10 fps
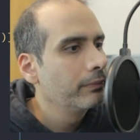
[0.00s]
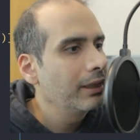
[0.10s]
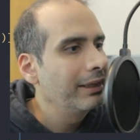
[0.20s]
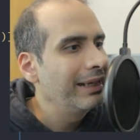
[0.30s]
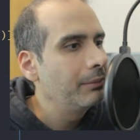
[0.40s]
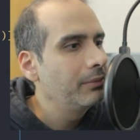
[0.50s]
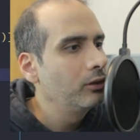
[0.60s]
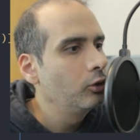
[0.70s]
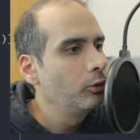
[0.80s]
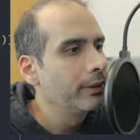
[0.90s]
an
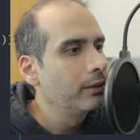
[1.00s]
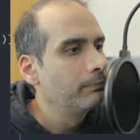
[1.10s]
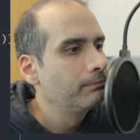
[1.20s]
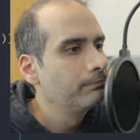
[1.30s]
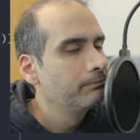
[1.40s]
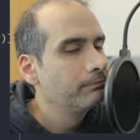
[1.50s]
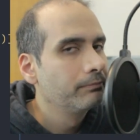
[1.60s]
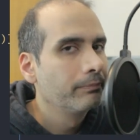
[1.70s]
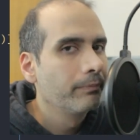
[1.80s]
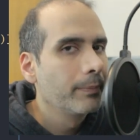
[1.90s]
empty tuple.
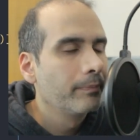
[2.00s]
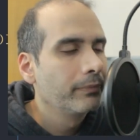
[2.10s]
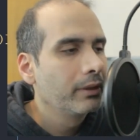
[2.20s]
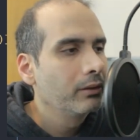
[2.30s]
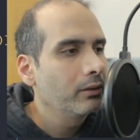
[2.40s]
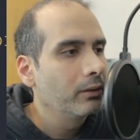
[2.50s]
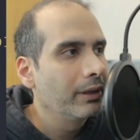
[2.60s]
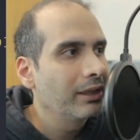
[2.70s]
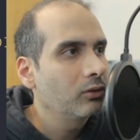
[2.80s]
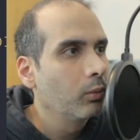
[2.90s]
So
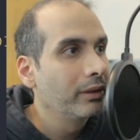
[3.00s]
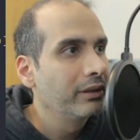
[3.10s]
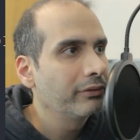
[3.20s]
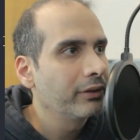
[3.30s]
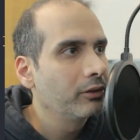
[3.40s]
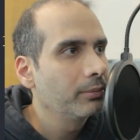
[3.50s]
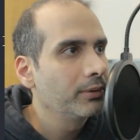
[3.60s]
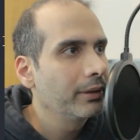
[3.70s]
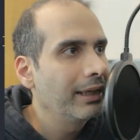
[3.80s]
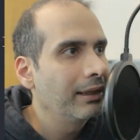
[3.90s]
that's one difference
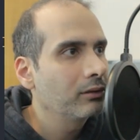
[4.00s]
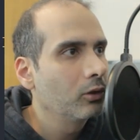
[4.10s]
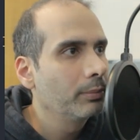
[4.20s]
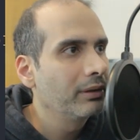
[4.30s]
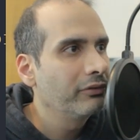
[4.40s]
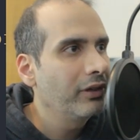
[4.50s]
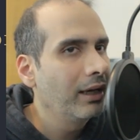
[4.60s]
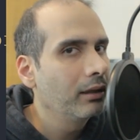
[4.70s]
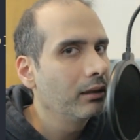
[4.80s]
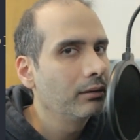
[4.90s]
between
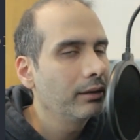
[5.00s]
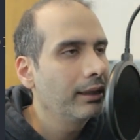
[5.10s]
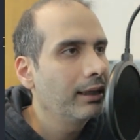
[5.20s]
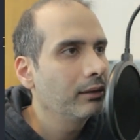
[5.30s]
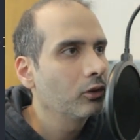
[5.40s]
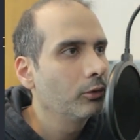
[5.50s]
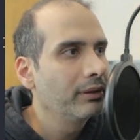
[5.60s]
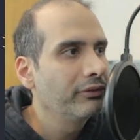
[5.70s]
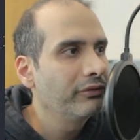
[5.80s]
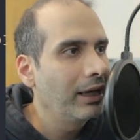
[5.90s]
askopenfile and
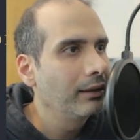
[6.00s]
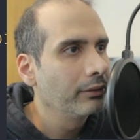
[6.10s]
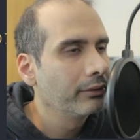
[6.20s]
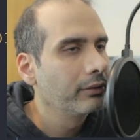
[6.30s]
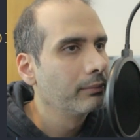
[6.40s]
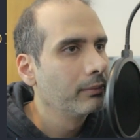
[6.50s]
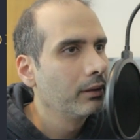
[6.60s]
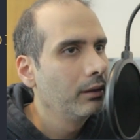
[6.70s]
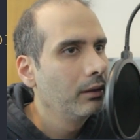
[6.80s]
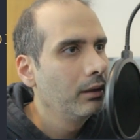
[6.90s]
askopenfiles.
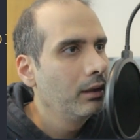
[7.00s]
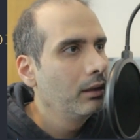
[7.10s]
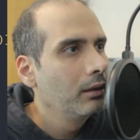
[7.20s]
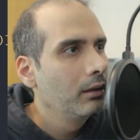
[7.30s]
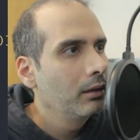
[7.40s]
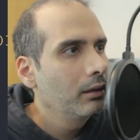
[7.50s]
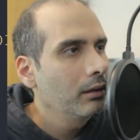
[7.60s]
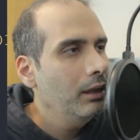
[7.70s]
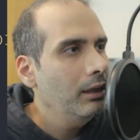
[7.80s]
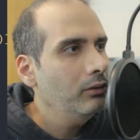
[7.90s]

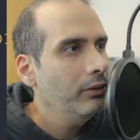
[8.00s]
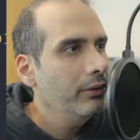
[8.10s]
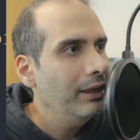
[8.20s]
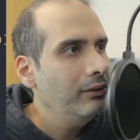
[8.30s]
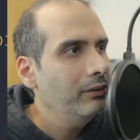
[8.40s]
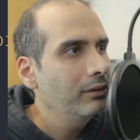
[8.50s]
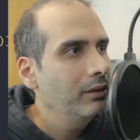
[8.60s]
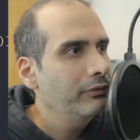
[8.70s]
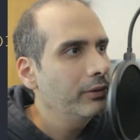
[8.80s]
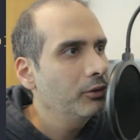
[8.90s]
Okay, so that's the
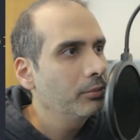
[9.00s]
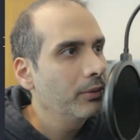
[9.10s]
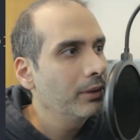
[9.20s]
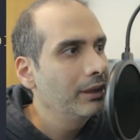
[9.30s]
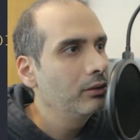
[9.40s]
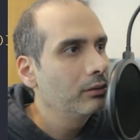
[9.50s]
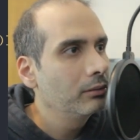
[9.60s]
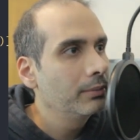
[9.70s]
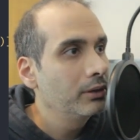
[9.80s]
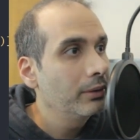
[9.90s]
difference between
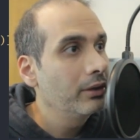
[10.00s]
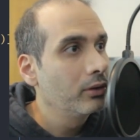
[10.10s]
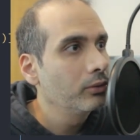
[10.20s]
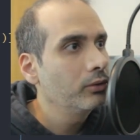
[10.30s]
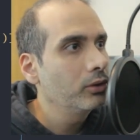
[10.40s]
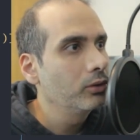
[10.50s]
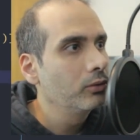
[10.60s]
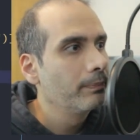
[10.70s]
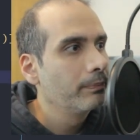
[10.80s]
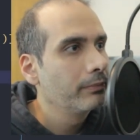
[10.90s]
those two.